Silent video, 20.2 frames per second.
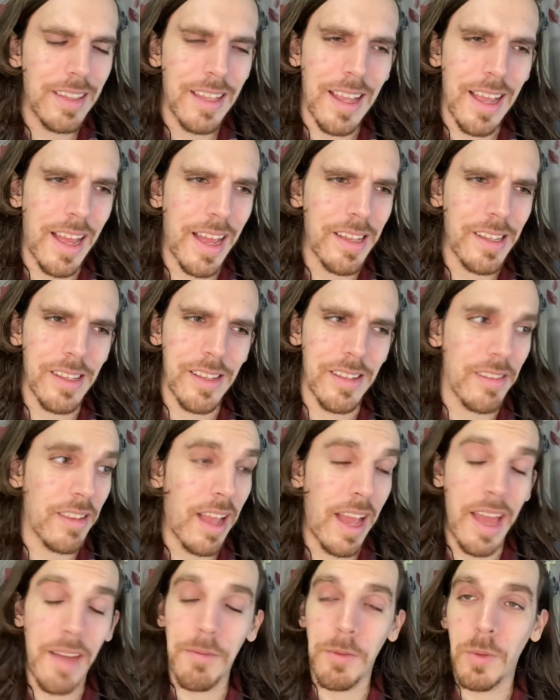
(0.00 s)
I
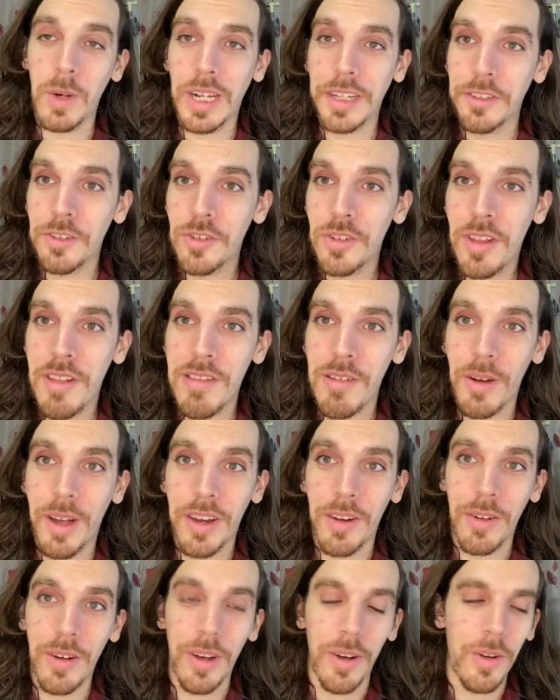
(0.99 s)
haven't watched, so I
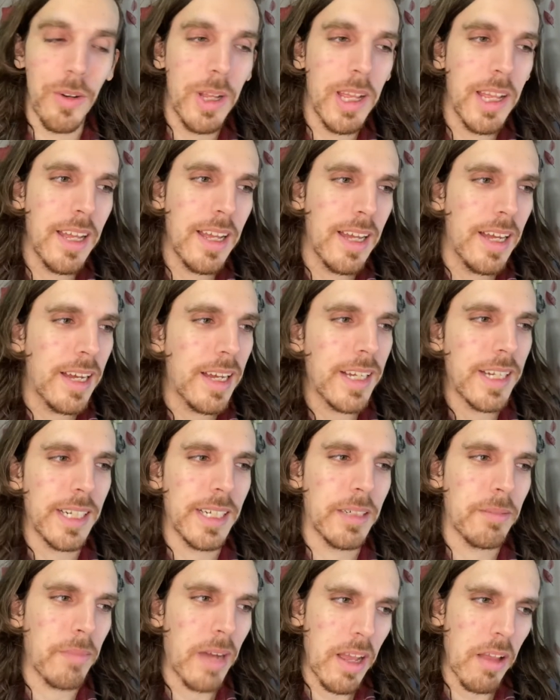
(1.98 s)
don't know.
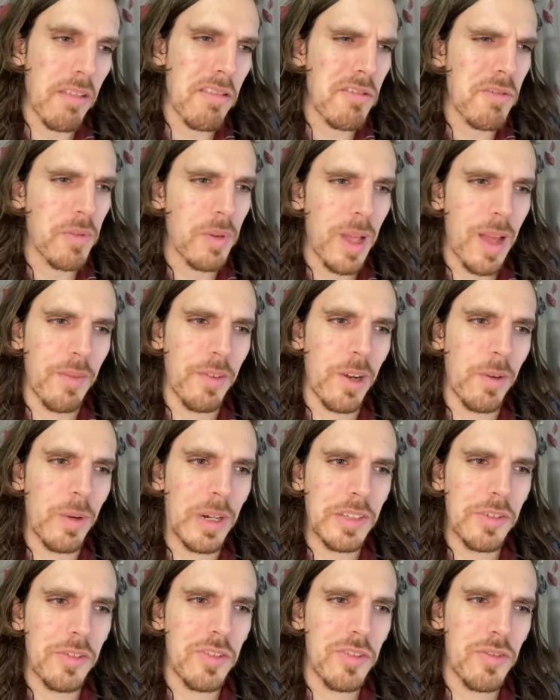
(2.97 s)
I also have not
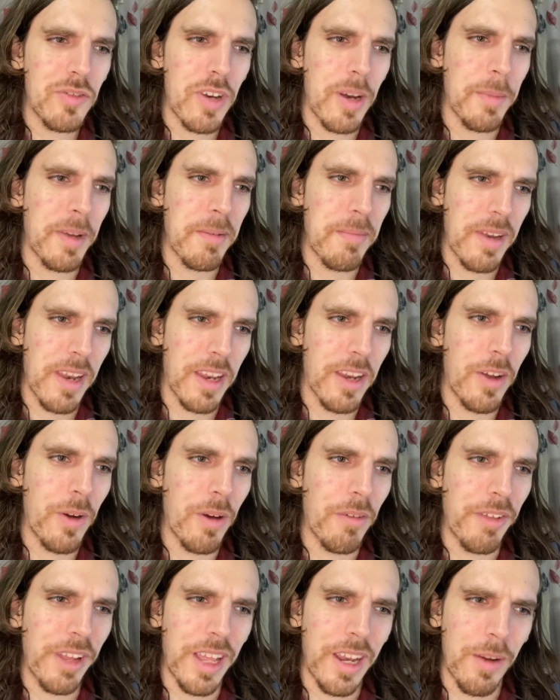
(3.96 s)
watched Treme, but I know
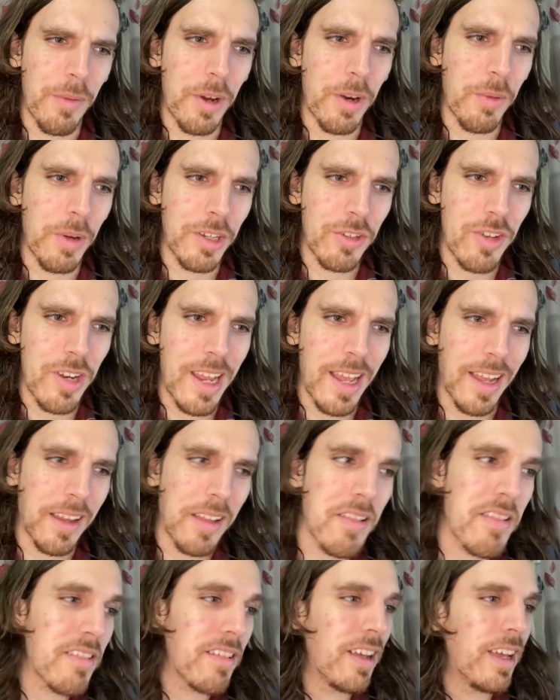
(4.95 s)
of it, and I want to watch it
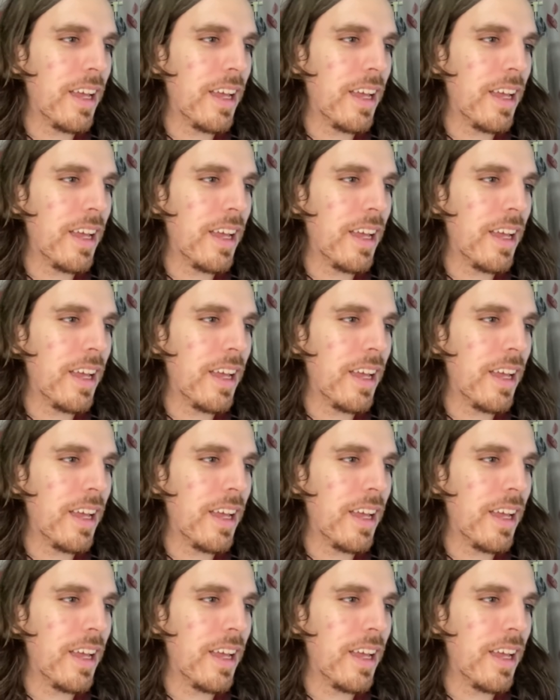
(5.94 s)
next.